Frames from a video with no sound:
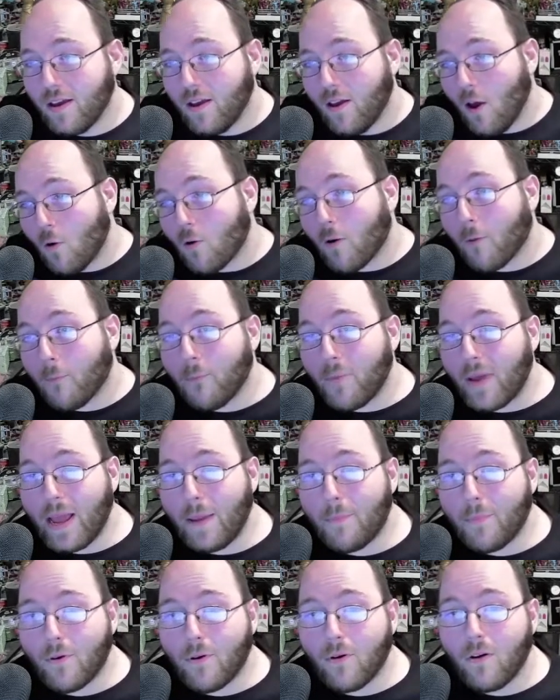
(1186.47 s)
where
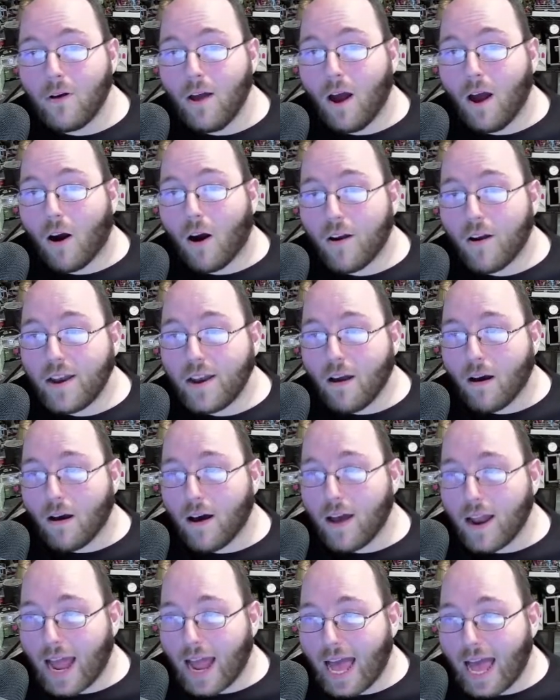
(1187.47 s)
people are
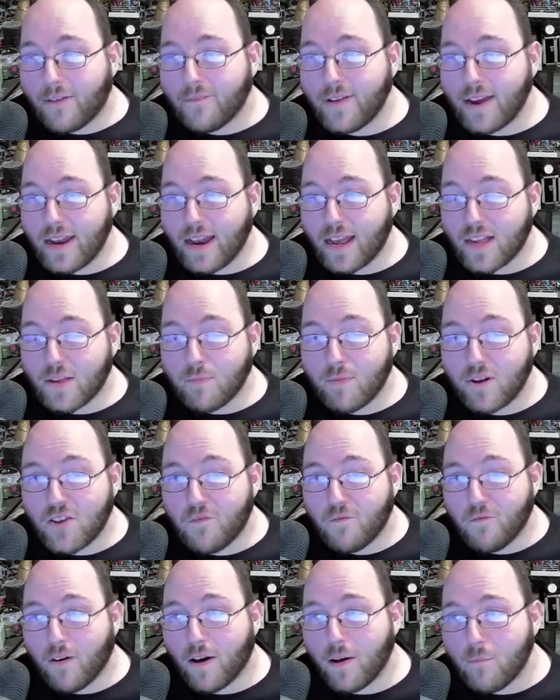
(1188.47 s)
not having as much
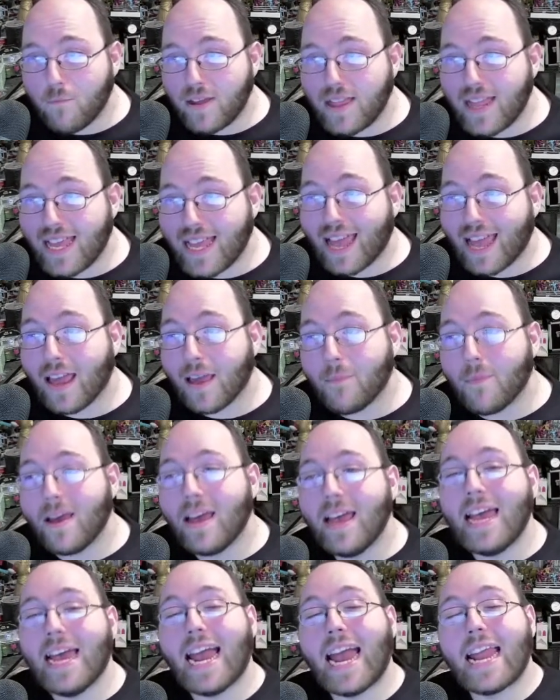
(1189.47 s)
fun with the game,
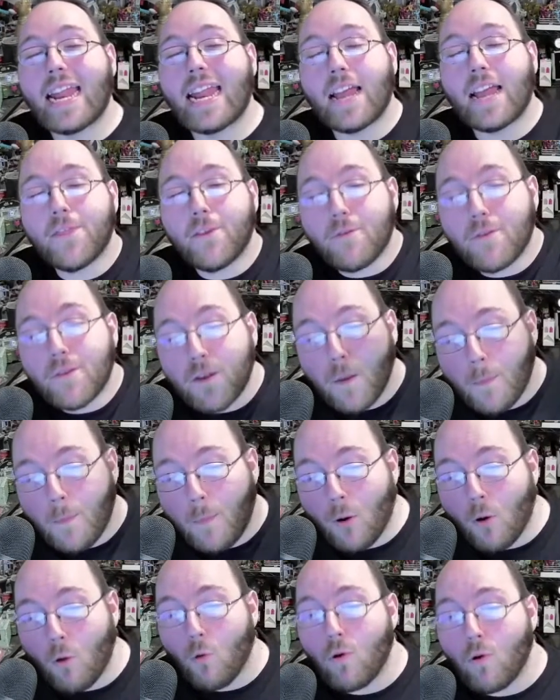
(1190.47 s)
and yet they're
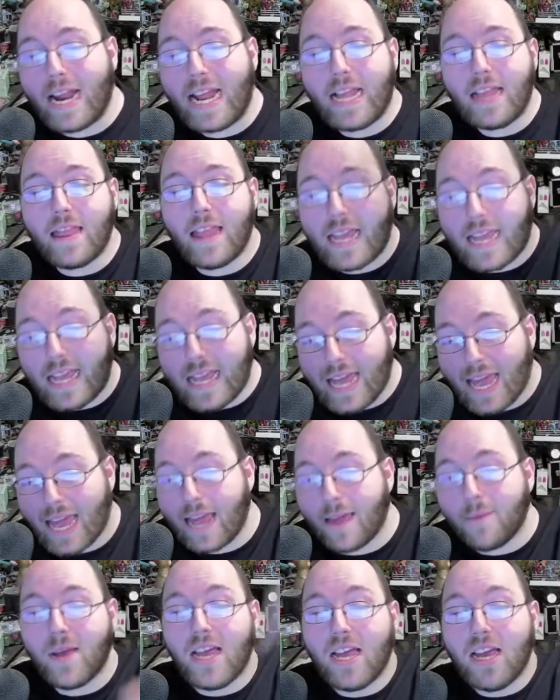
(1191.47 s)
supporting the
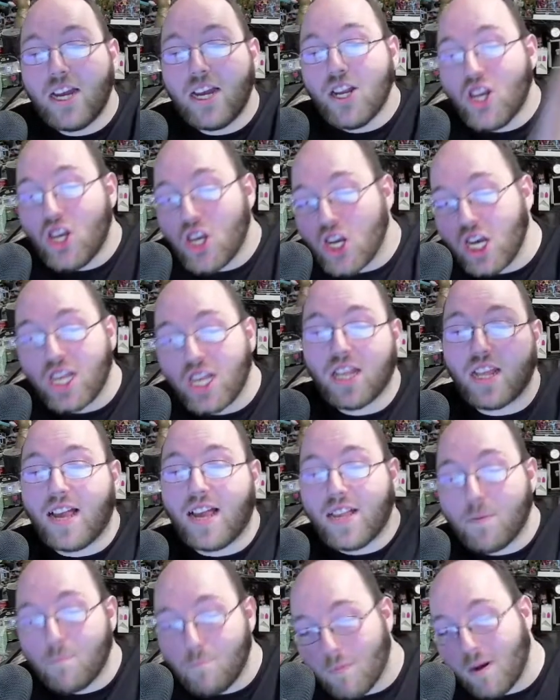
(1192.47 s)
game just
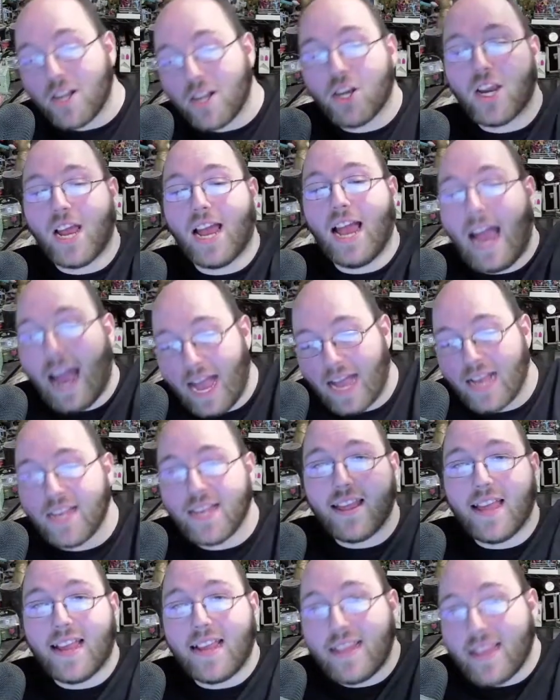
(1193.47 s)
as much
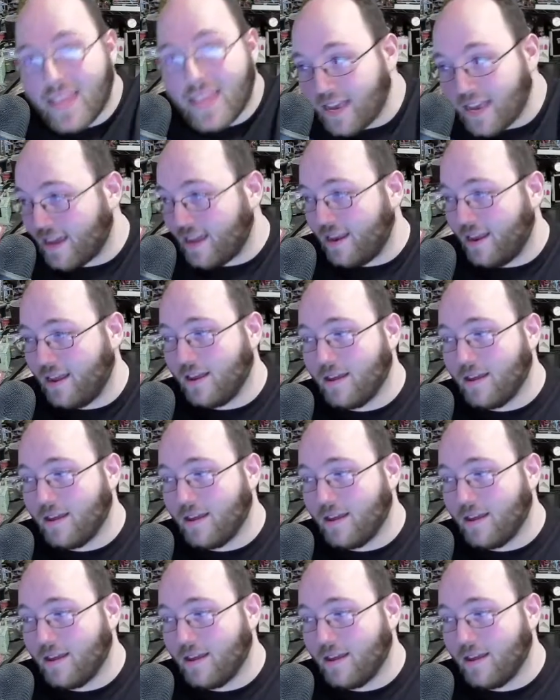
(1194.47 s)
as they did.